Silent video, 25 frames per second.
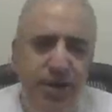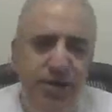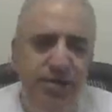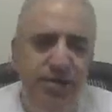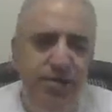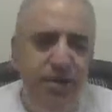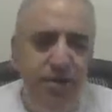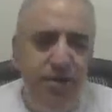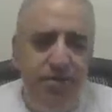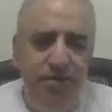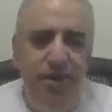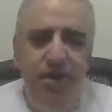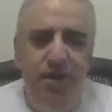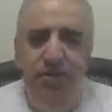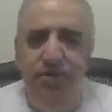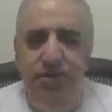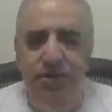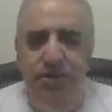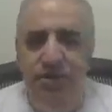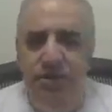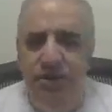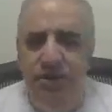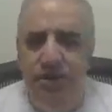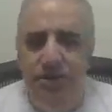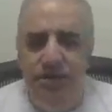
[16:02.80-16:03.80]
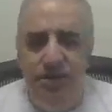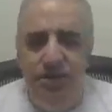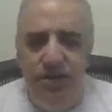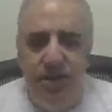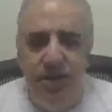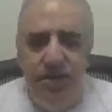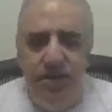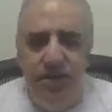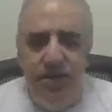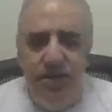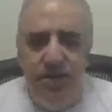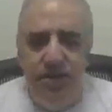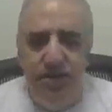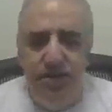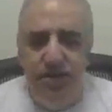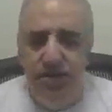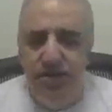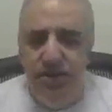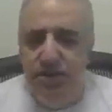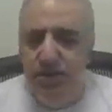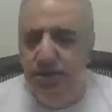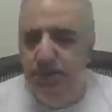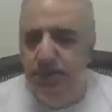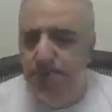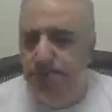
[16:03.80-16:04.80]
sometimes it does not.
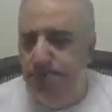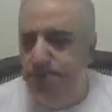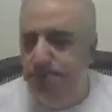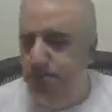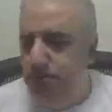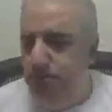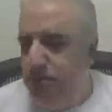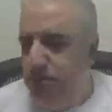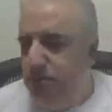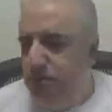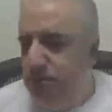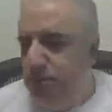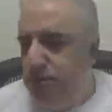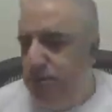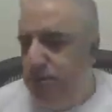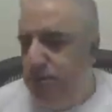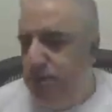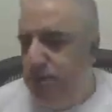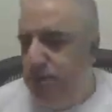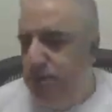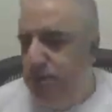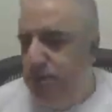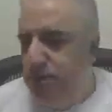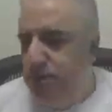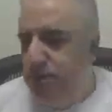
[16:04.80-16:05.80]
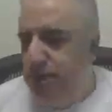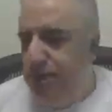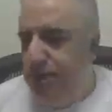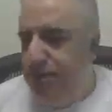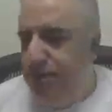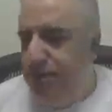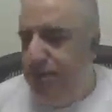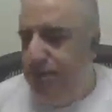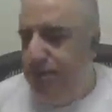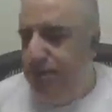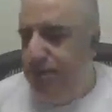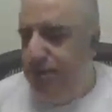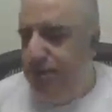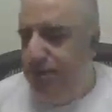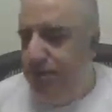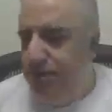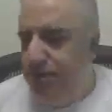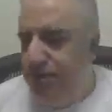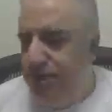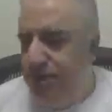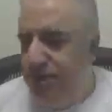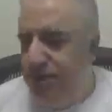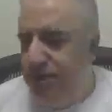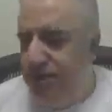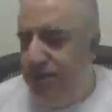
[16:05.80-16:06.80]
And so
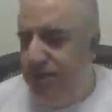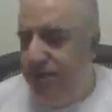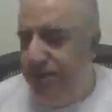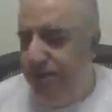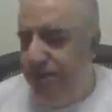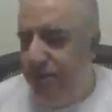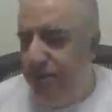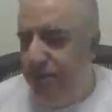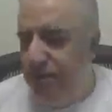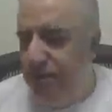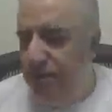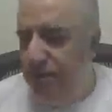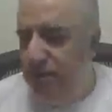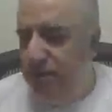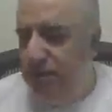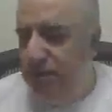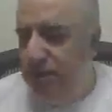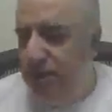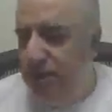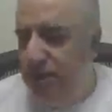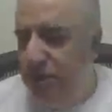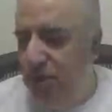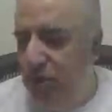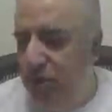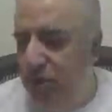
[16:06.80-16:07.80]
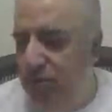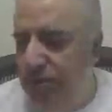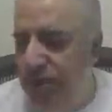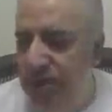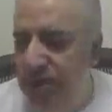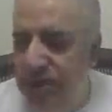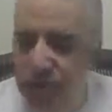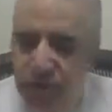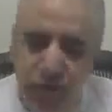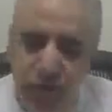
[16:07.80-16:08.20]
that's it for those commands.